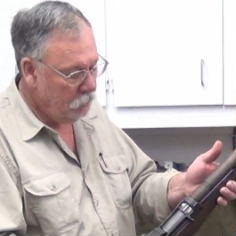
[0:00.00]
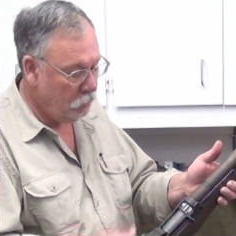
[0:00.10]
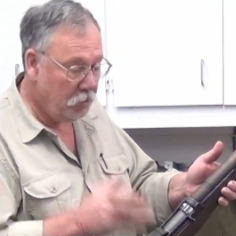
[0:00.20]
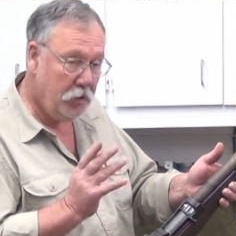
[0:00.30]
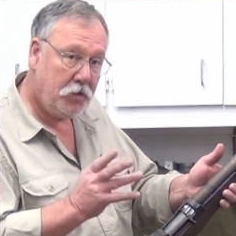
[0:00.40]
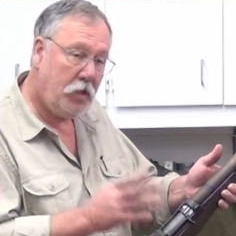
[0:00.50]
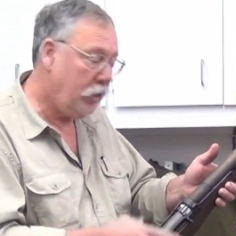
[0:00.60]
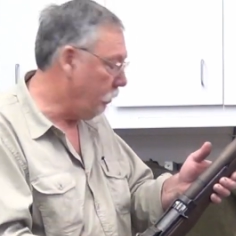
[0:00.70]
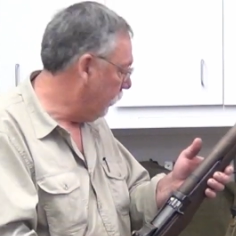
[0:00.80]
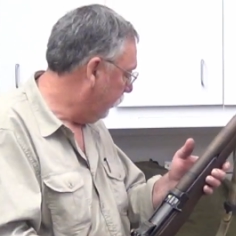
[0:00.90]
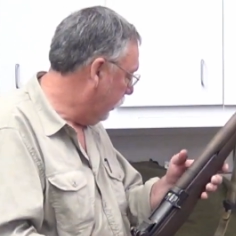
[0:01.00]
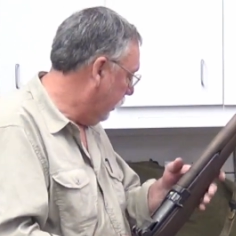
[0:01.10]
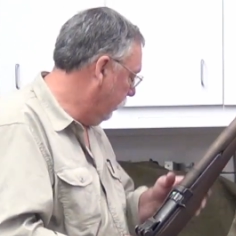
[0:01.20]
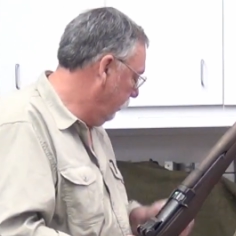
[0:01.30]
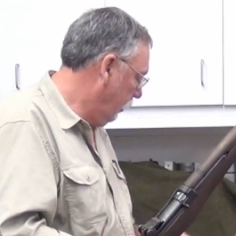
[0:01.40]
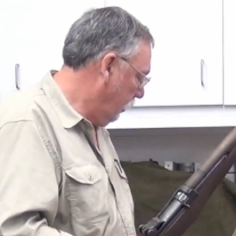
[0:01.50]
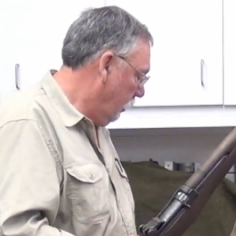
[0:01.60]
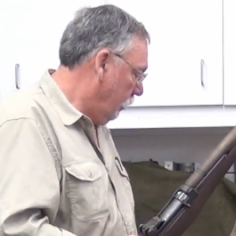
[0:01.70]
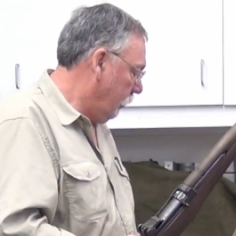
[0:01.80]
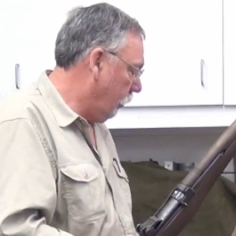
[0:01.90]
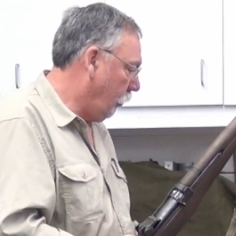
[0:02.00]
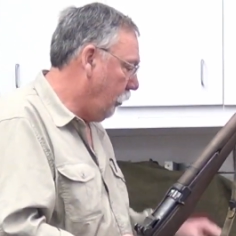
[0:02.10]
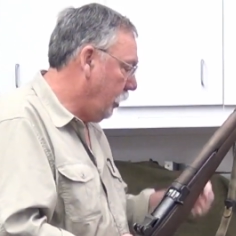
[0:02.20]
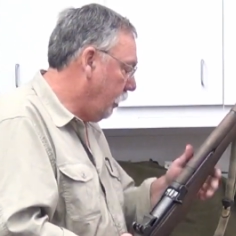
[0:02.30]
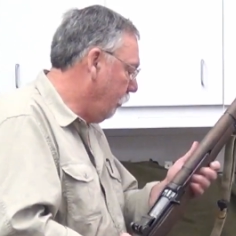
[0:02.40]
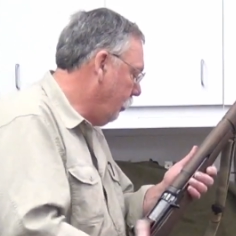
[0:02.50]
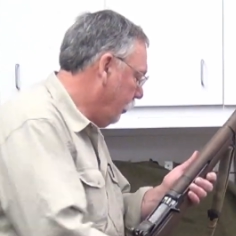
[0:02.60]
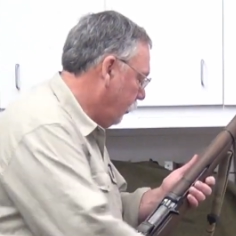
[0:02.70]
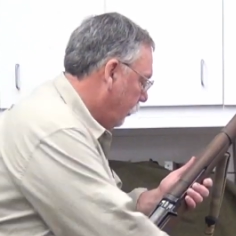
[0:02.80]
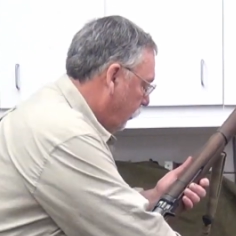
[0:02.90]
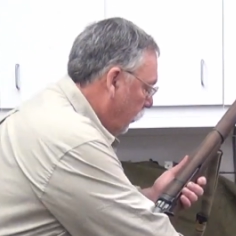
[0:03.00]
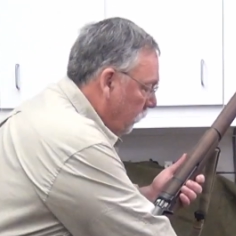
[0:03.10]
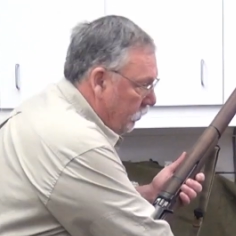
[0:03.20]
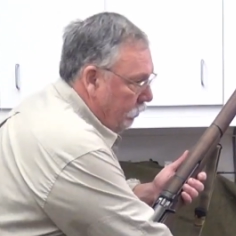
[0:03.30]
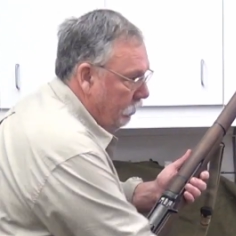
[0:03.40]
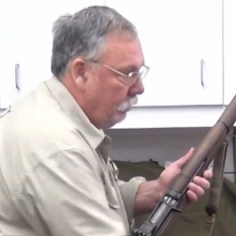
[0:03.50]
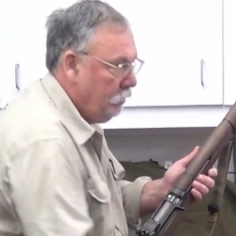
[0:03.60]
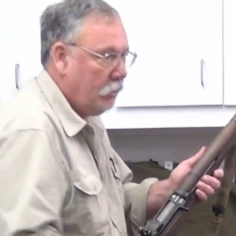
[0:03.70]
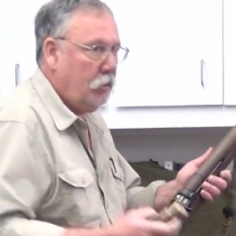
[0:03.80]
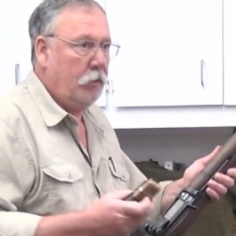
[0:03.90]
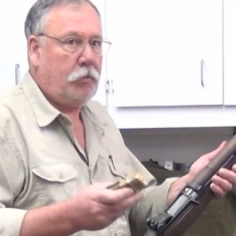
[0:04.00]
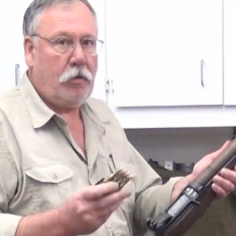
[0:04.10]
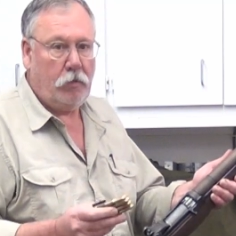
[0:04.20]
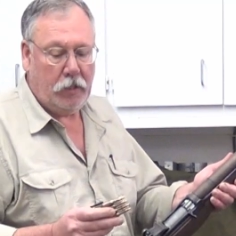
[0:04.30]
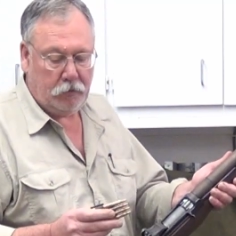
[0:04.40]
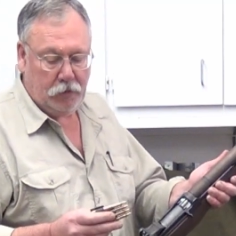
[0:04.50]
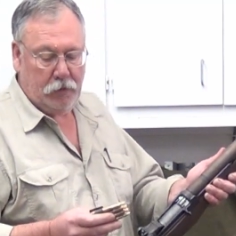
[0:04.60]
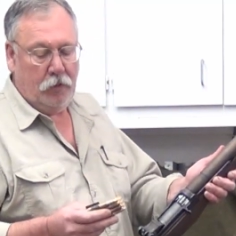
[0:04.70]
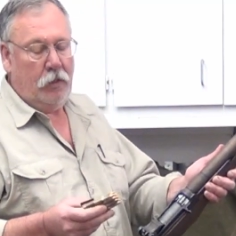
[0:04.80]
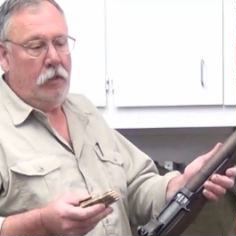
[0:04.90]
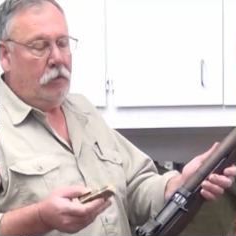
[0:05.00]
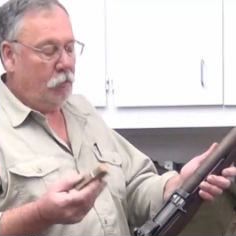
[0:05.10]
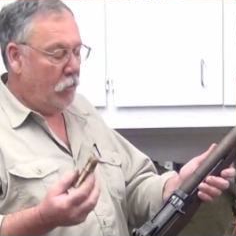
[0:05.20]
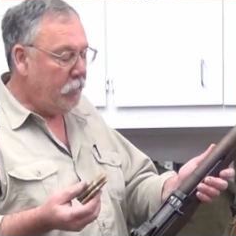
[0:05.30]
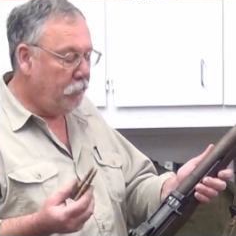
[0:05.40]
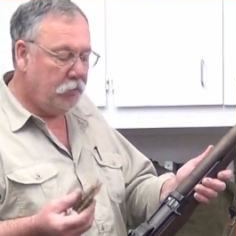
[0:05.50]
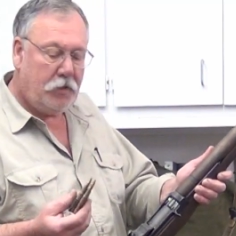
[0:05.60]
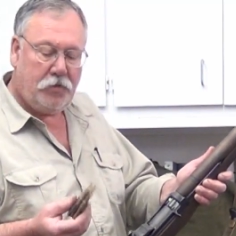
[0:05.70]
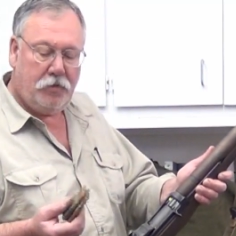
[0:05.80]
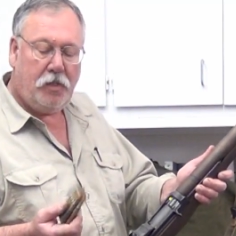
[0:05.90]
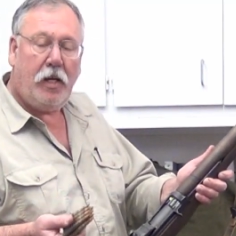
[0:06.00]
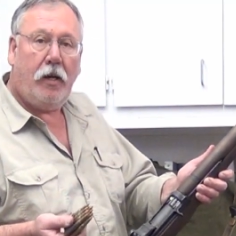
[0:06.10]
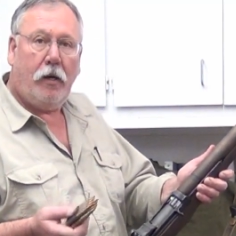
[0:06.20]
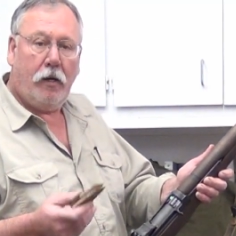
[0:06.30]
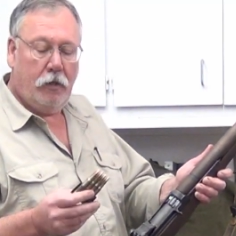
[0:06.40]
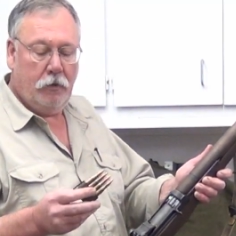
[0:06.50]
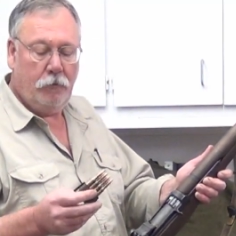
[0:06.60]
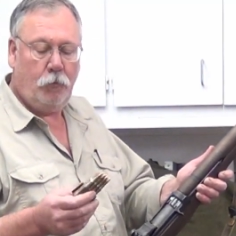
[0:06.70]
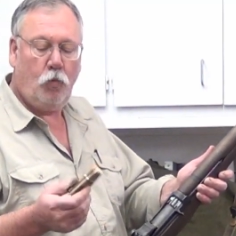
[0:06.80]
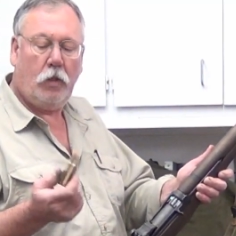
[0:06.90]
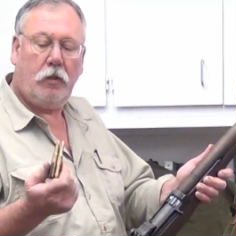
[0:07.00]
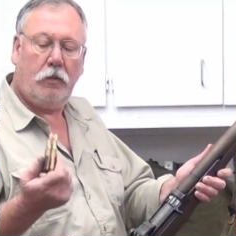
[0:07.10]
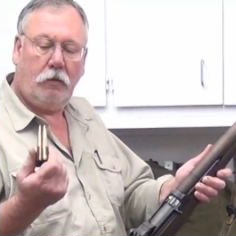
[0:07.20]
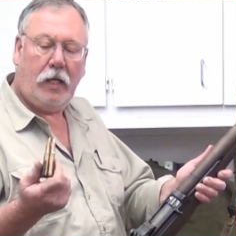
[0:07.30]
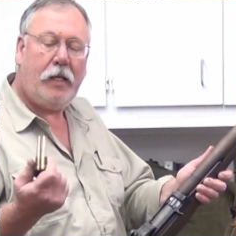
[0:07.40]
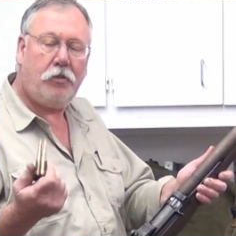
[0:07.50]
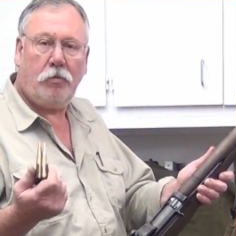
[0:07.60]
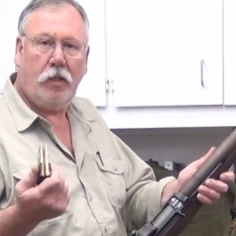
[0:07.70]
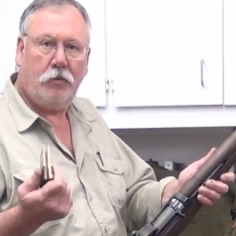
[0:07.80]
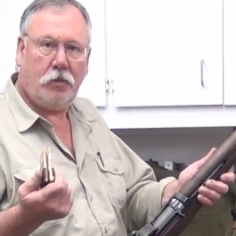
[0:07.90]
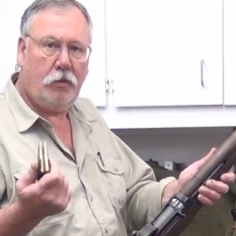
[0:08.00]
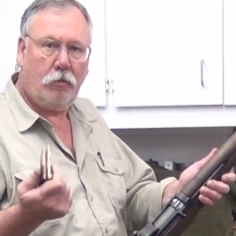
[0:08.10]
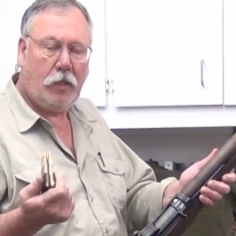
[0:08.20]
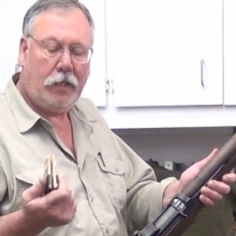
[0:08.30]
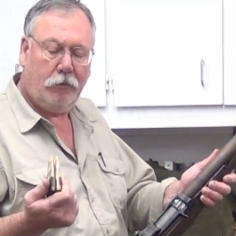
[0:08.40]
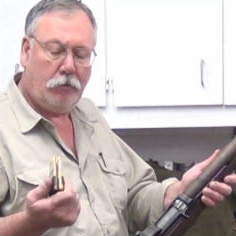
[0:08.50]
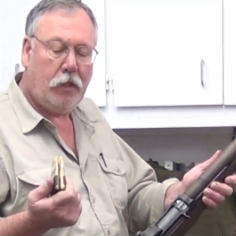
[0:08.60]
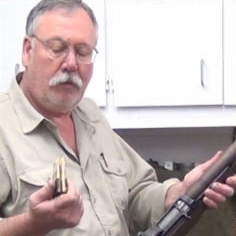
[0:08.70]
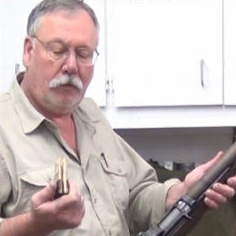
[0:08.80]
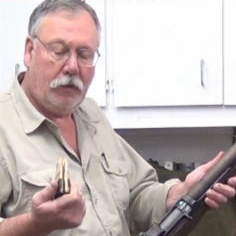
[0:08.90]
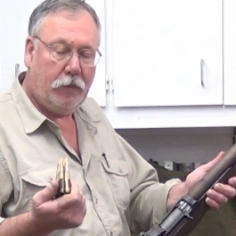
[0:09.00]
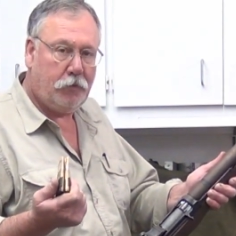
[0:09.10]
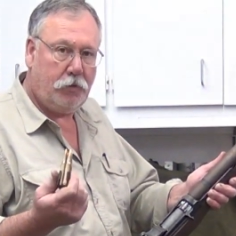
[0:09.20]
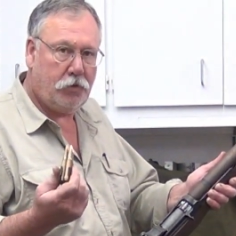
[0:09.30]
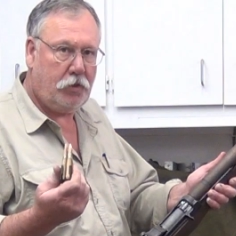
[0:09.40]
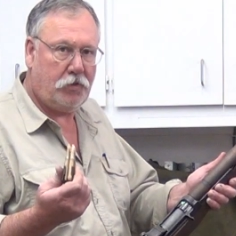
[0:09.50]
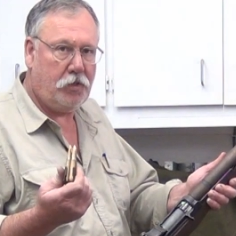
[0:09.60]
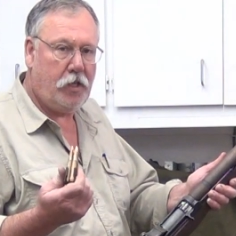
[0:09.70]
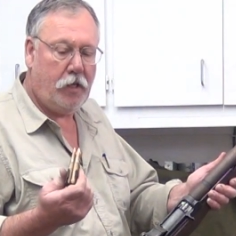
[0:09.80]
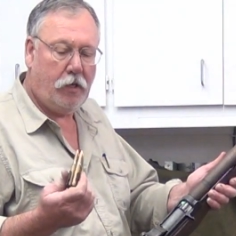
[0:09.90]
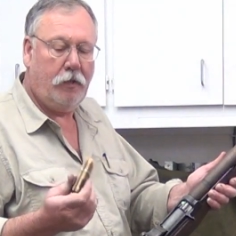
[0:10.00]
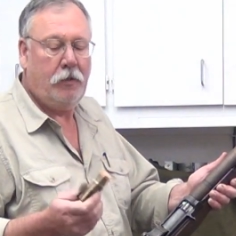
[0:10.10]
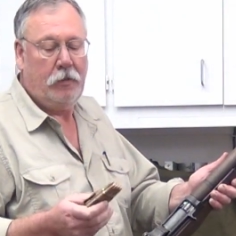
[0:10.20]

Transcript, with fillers: So we're going to talk about that. The other thing I've noticed is people don't load the clip correctly. The rifle doesn't care whether the last round's on the right or the left. It just doesn't care.